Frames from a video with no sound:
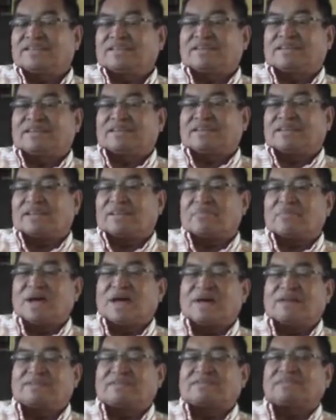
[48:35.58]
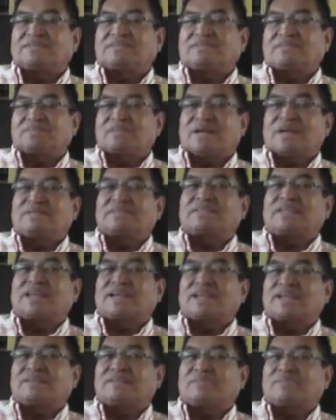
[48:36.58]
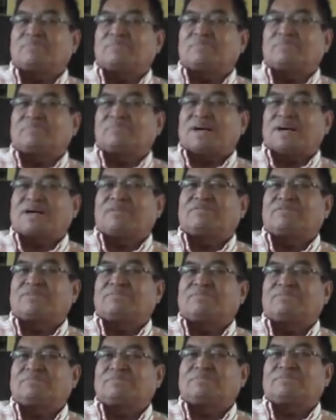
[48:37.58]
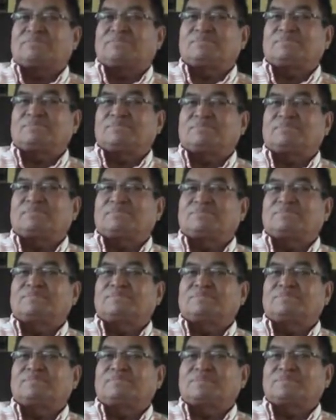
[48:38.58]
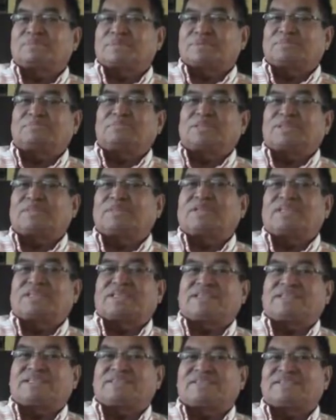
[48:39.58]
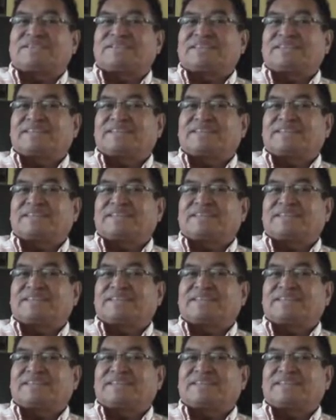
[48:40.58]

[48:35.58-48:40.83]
The mouse had a powerful spirit too.